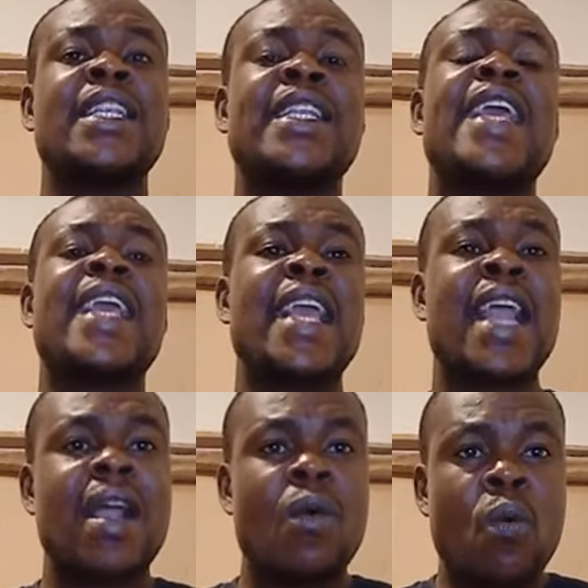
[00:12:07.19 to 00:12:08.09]
They
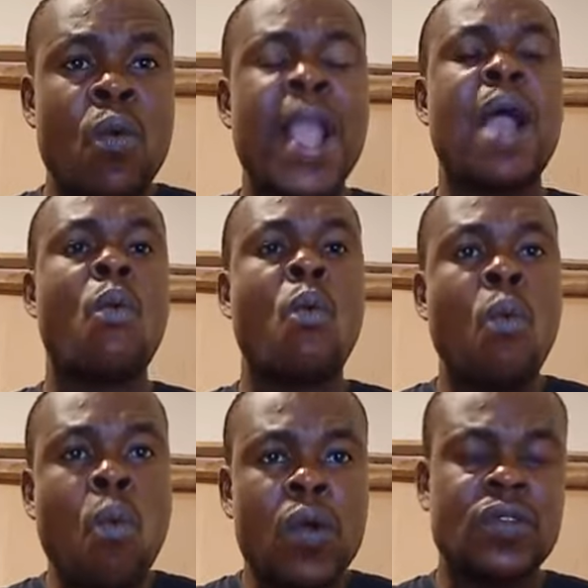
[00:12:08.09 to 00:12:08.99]
were
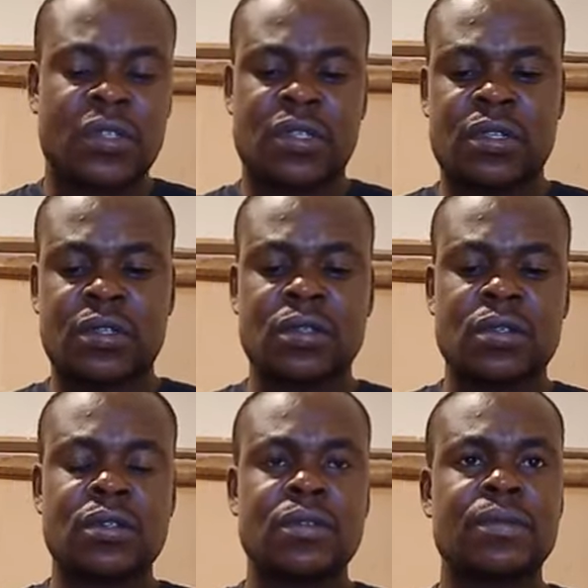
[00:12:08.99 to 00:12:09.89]
once
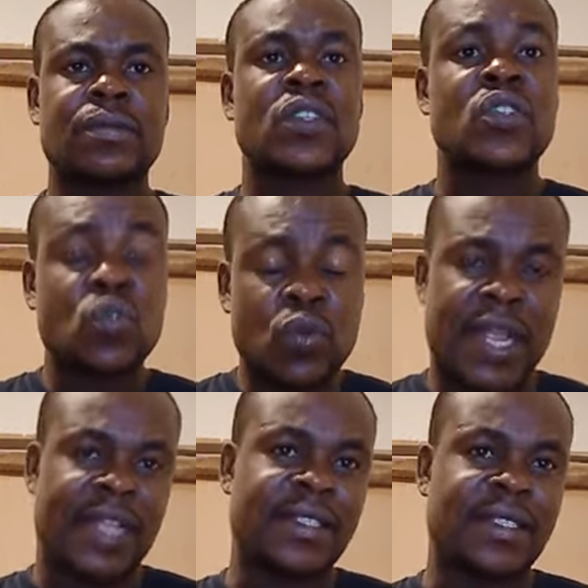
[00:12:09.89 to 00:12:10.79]

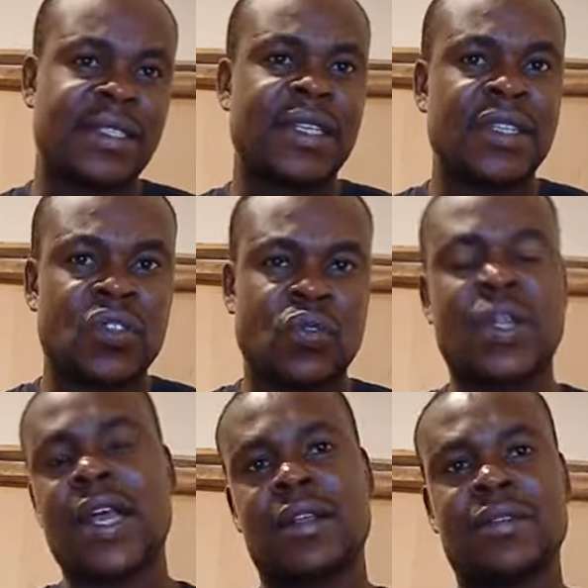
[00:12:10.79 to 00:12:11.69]
students in
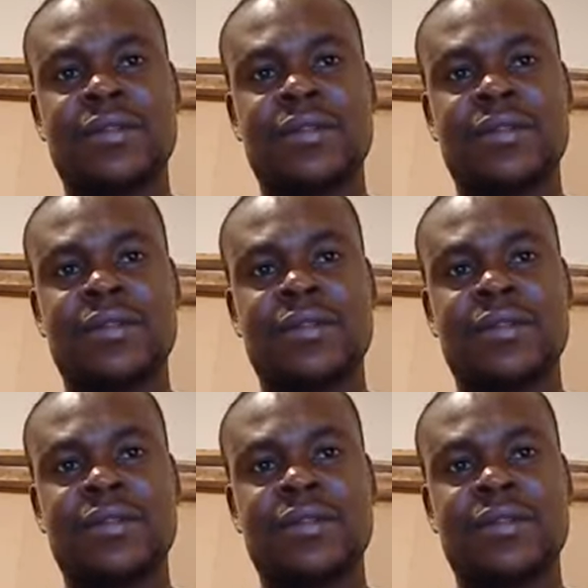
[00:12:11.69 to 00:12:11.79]
Sudan.